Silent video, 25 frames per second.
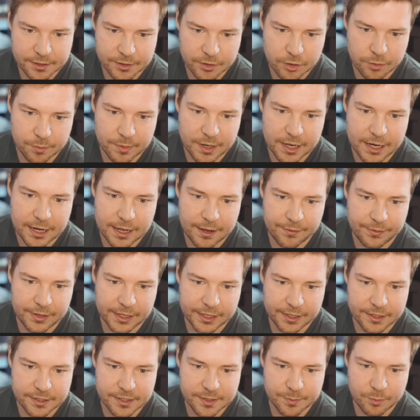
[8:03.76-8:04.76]
So you might have
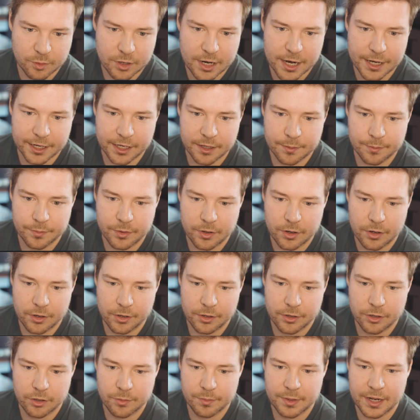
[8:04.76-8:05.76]
like a sprite
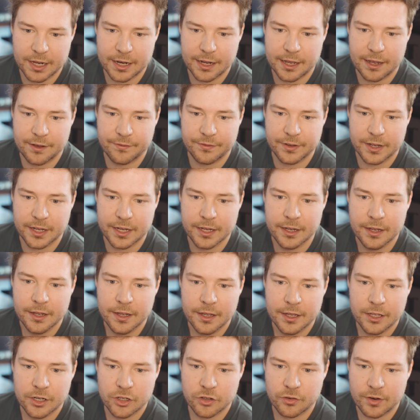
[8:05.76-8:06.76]
component, you might have a
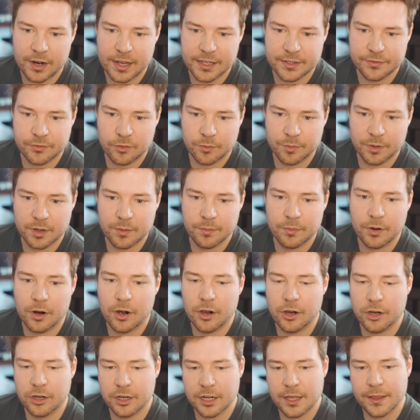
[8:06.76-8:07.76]
transform
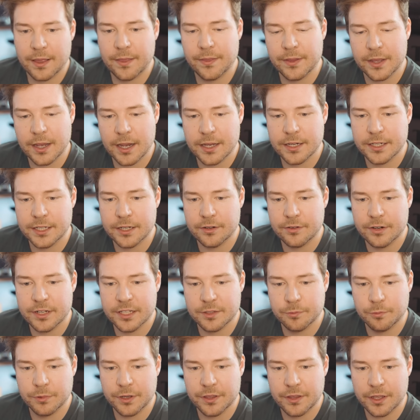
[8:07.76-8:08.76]
component. And then the idea is
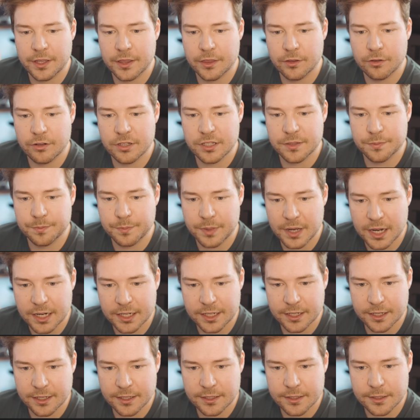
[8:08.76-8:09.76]
within those
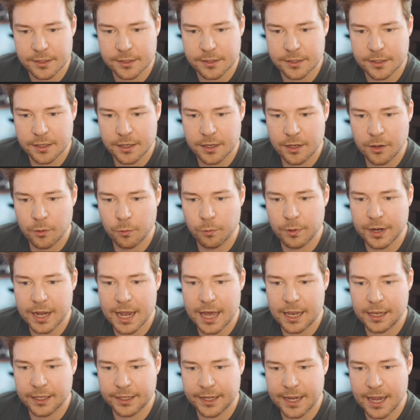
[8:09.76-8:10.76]
buckets, we
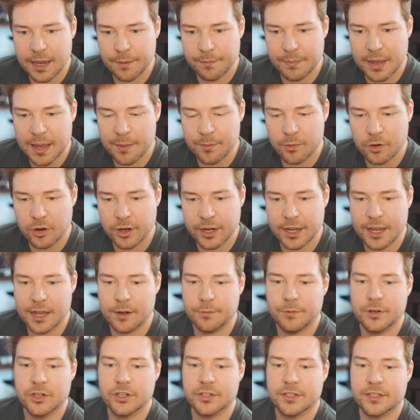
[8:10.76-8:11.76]
allocate memory and
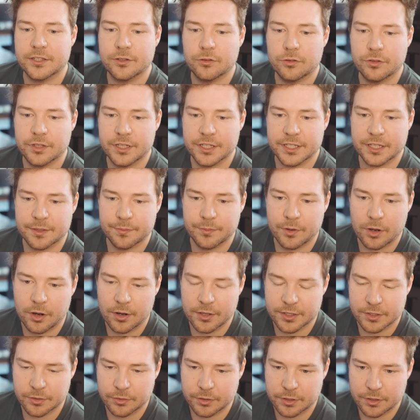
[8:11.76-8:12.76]
we just store these
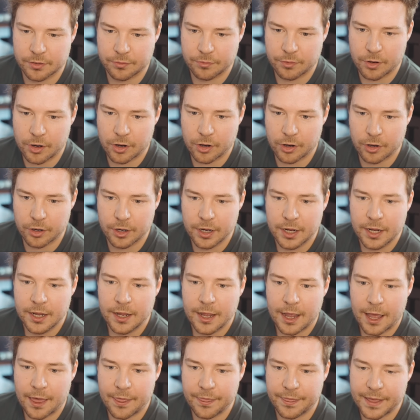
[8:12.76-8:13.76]
components all in a row.
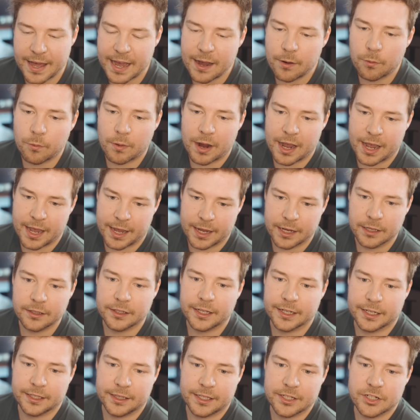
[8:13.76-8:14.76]
And that way,
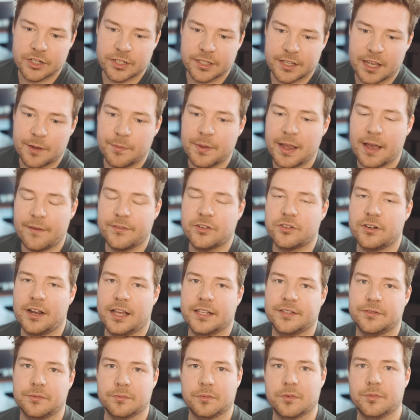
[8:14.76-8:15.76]
like let's just say we have a
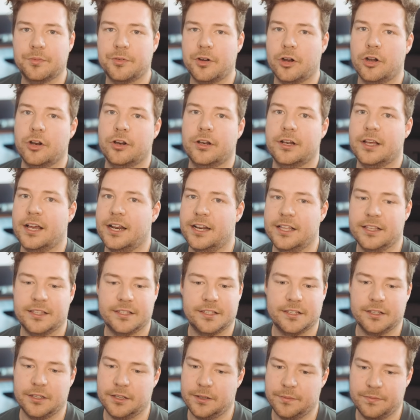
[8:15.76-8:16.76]
transform component and
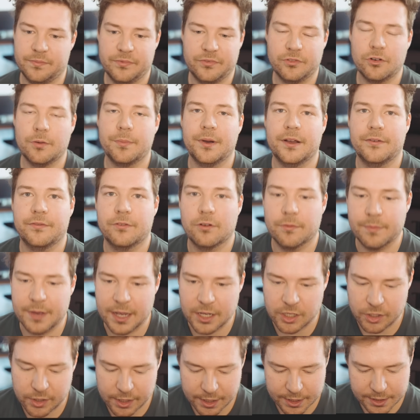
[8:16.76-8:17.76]
it's a four by four
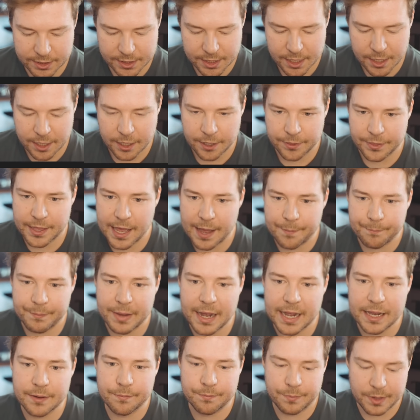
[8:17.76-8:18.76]
matrix. That
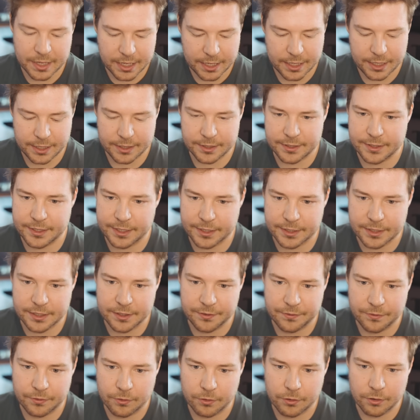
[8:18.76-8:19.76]
might be
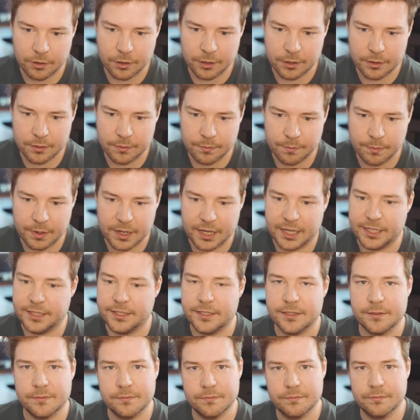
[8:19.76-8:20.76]
64
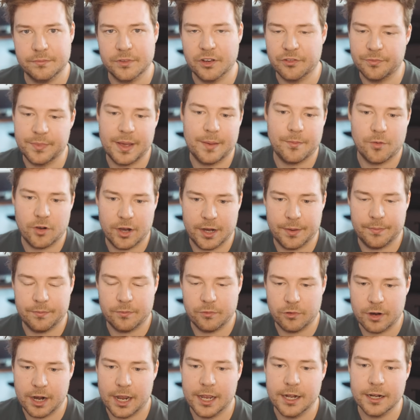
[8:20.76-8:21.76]
bytes of memory,
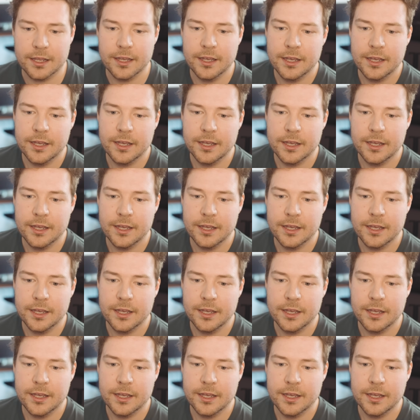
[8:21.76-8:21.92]
right?